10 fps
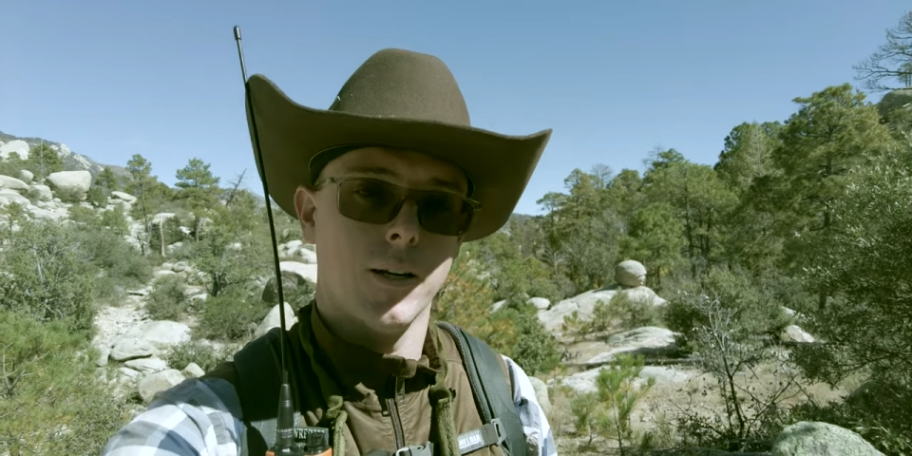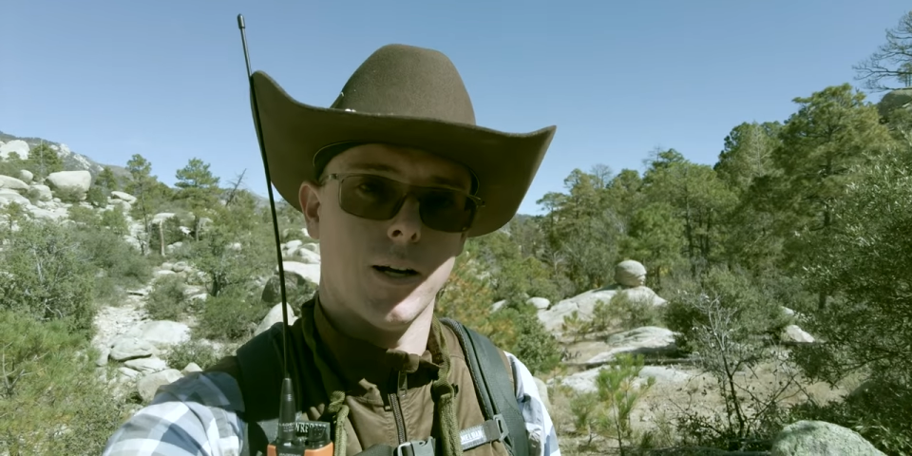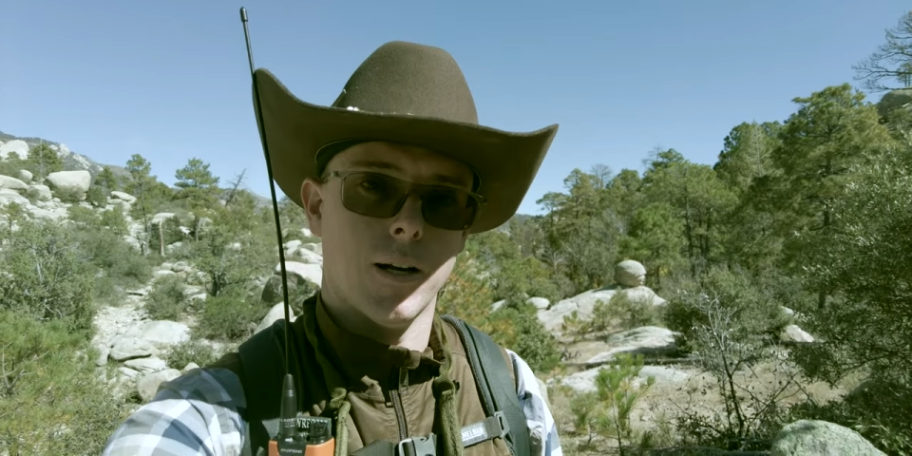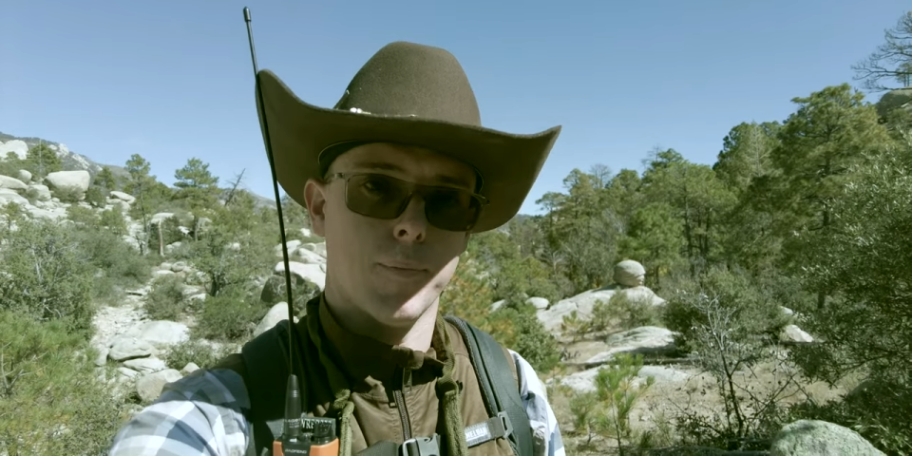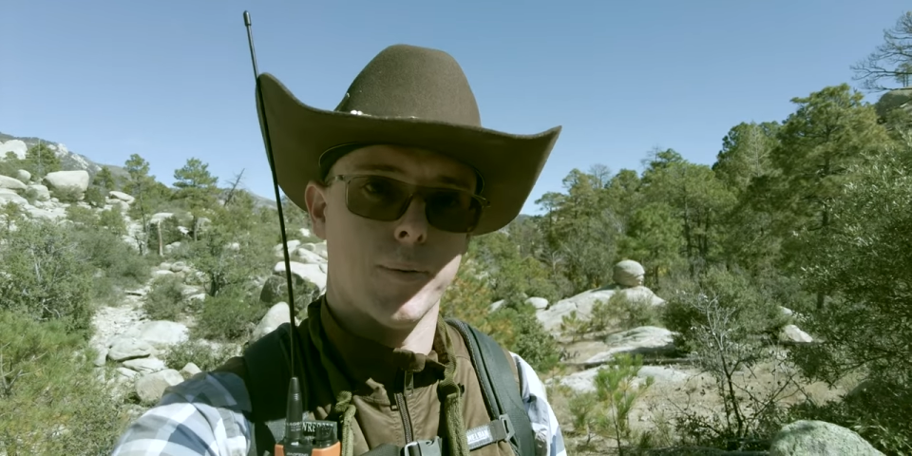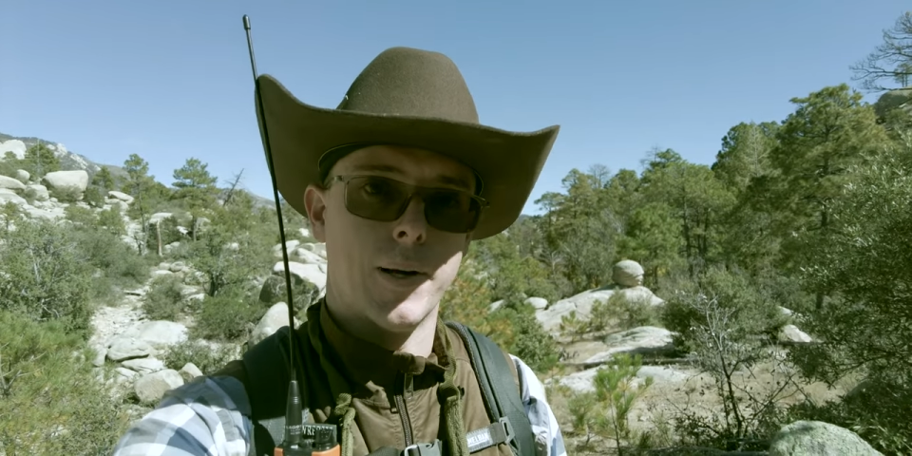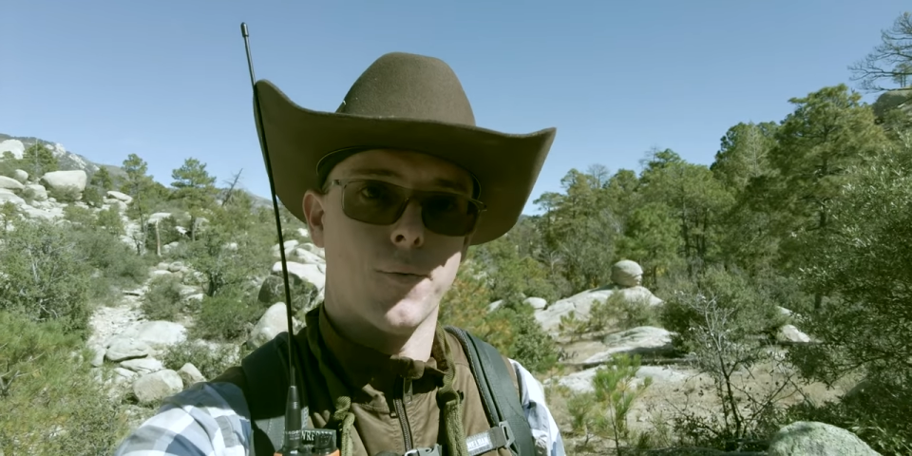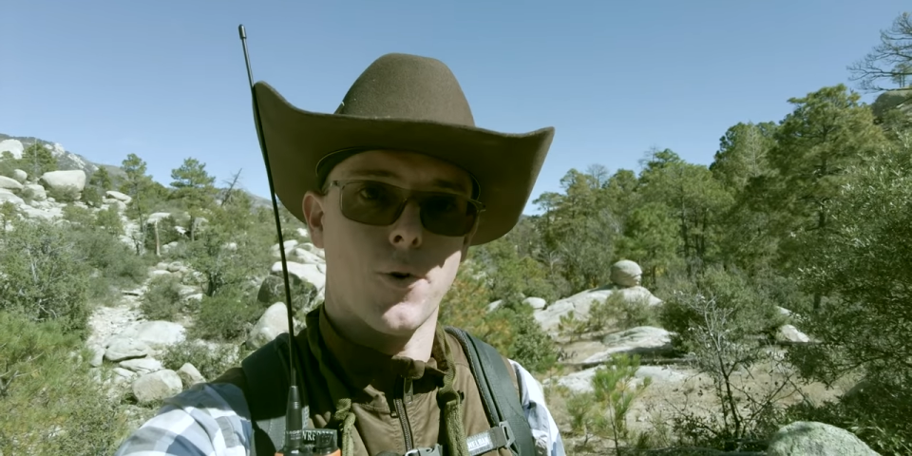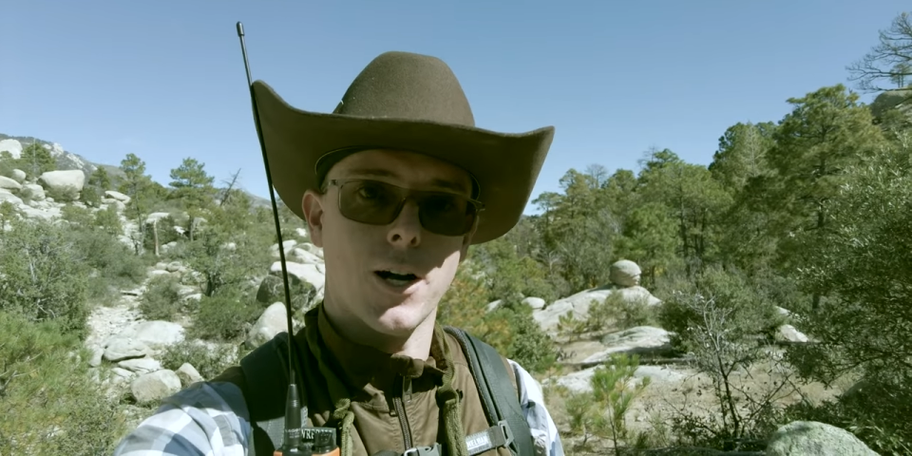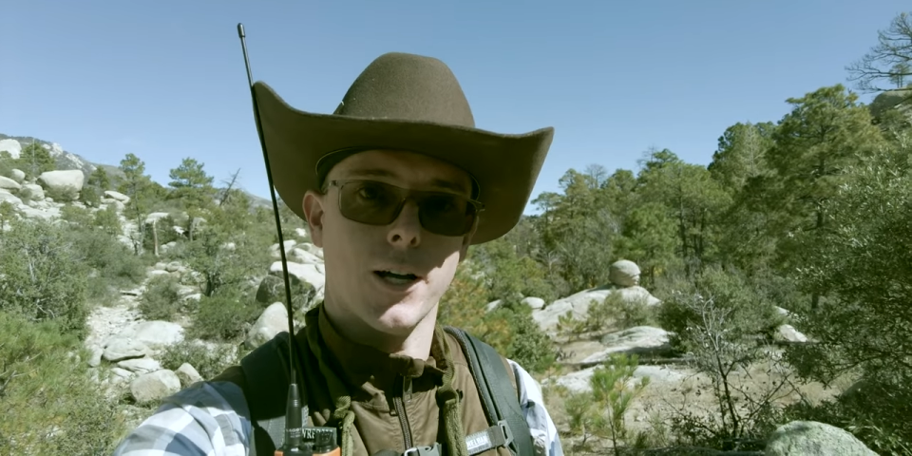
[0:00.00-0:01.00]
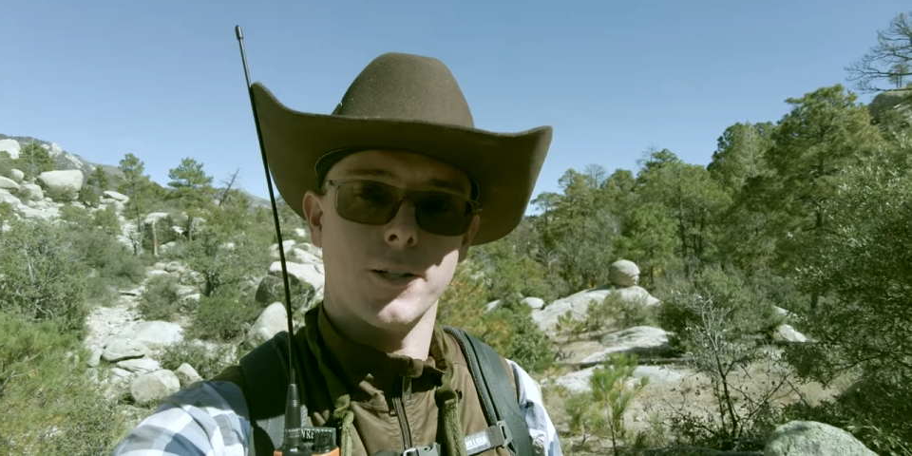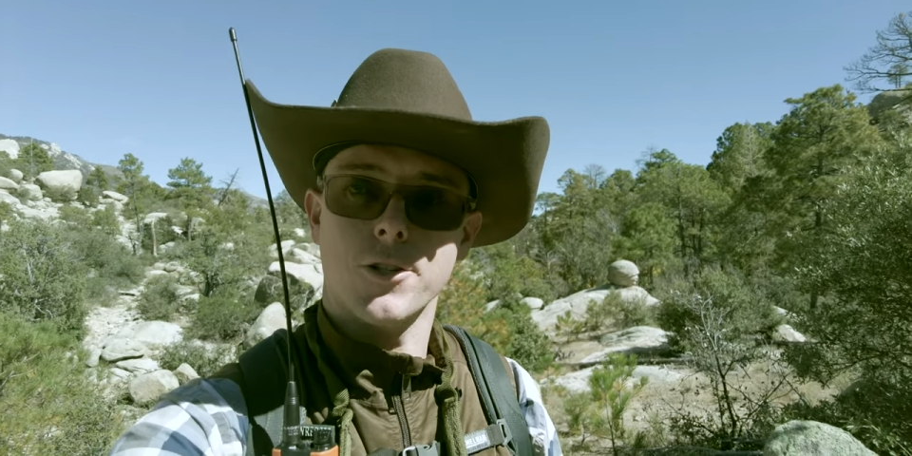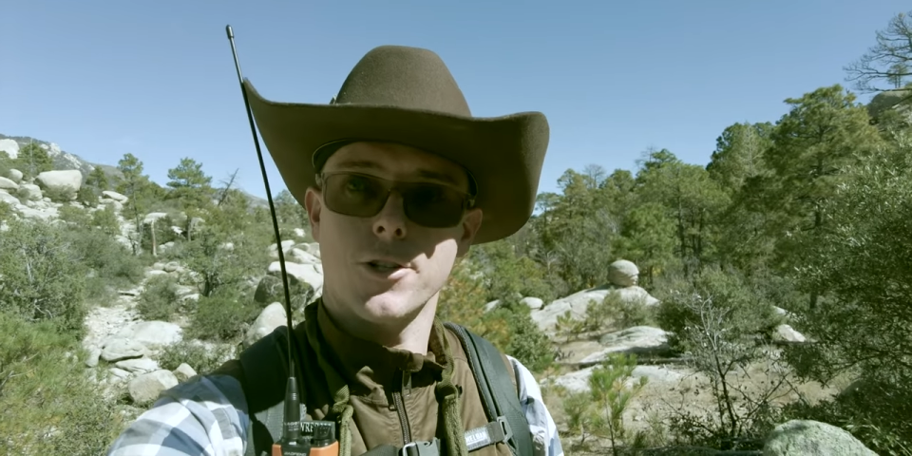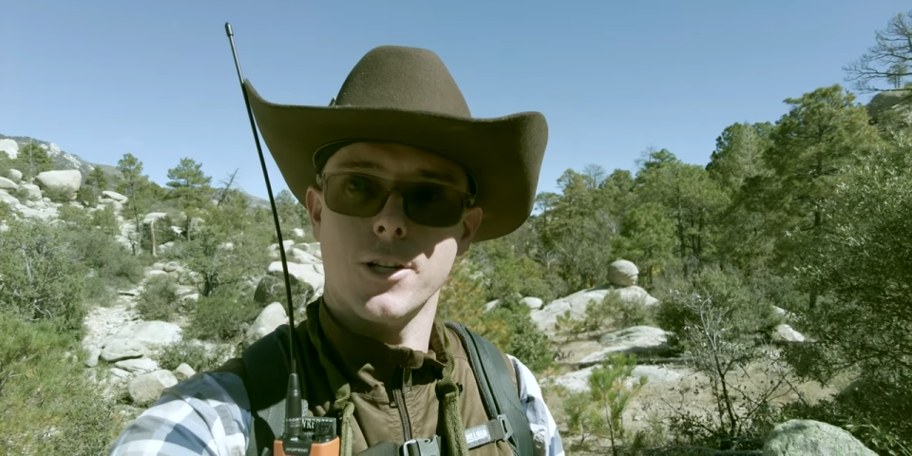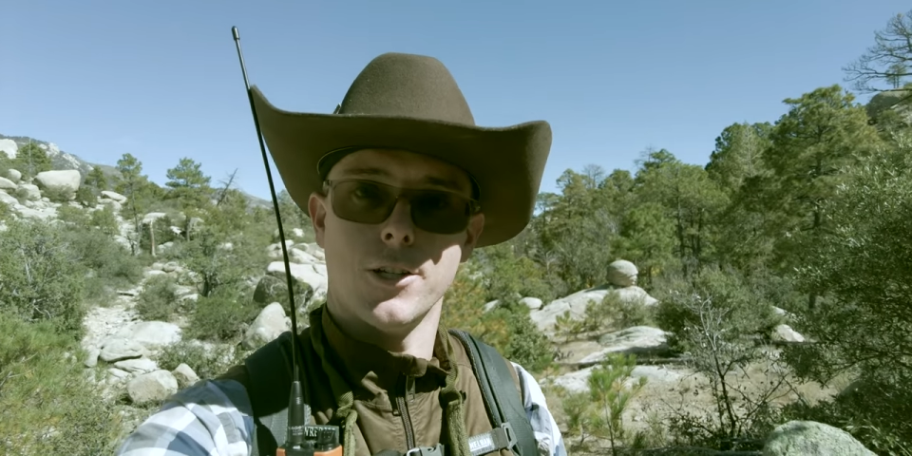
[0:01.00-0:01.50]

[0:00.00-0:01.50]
Um, but my watch